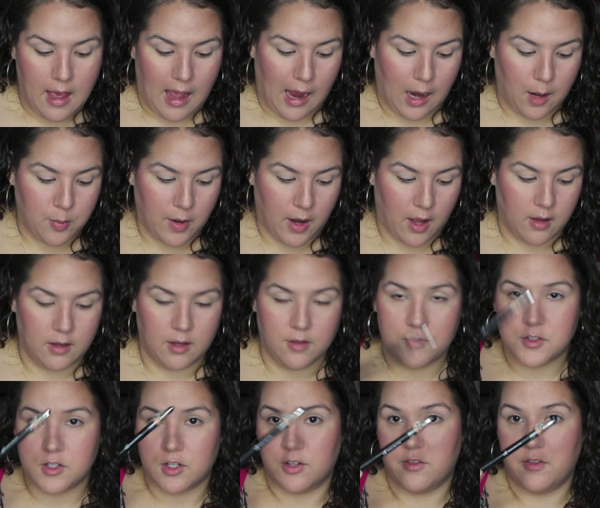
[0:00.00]
eyebrow
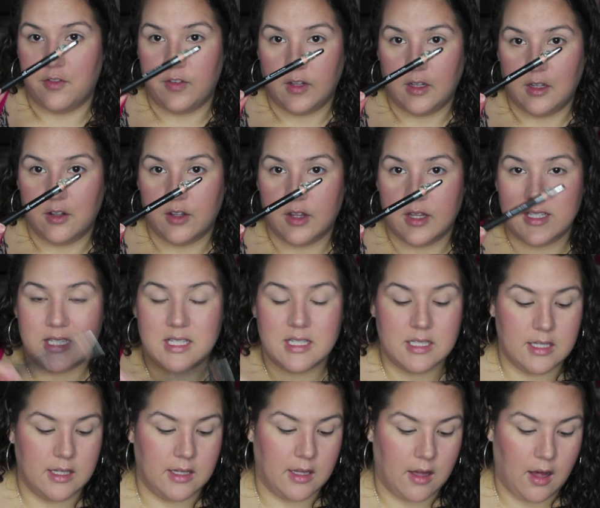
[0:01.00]
lifter and filler. This
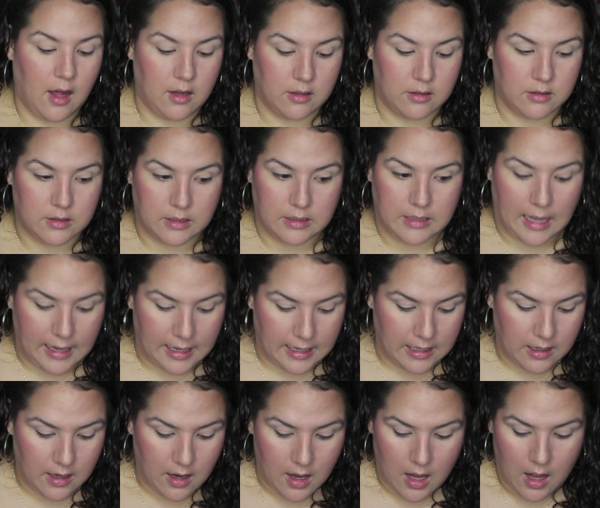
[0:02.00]
is in the color
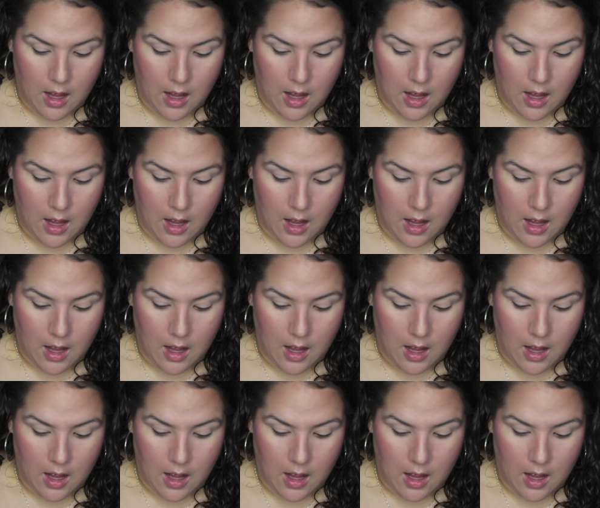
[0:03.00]
Light.